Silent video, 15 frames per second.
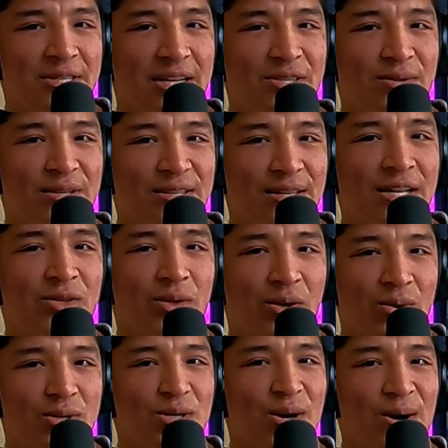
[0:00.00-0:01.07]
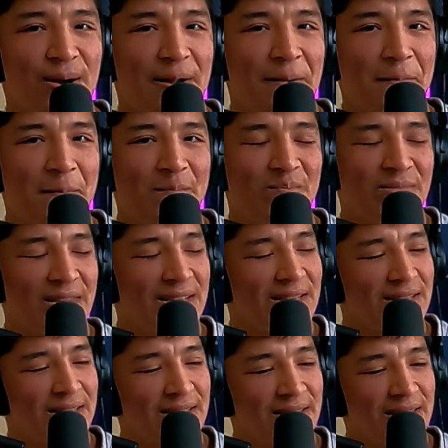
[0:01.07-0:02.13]
That's what that's what those are.
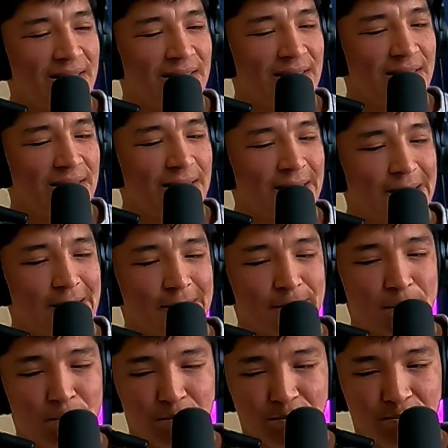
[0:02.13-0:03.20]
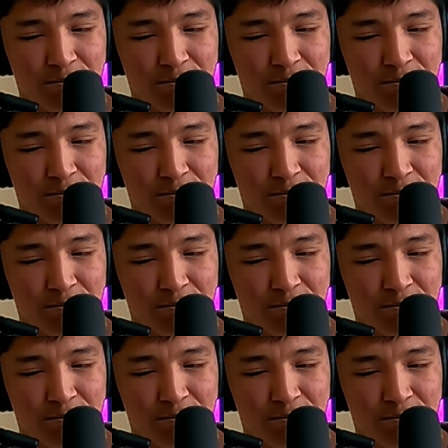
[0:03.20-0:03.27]
Um,